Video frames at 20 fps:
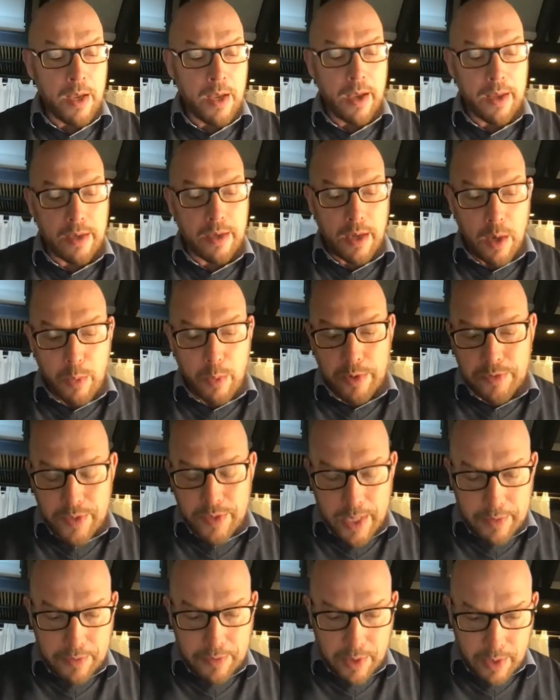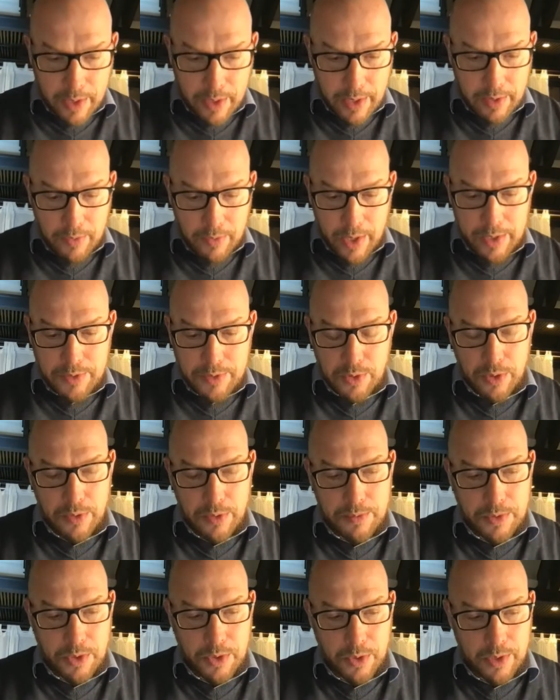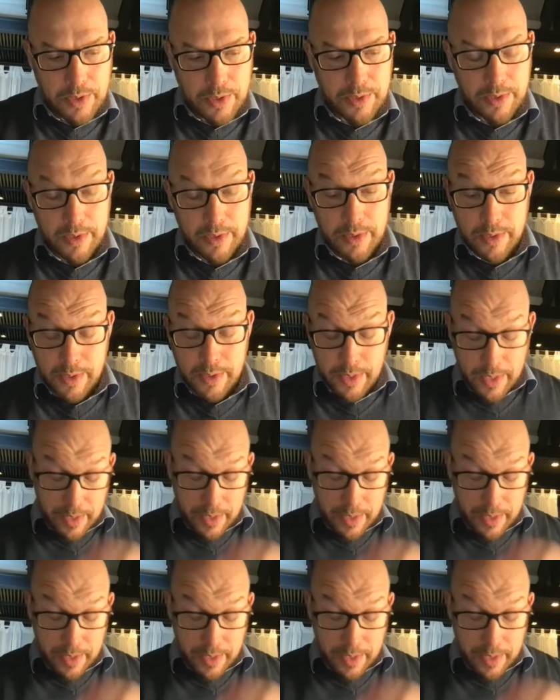And now we've saved the day, right? So this is,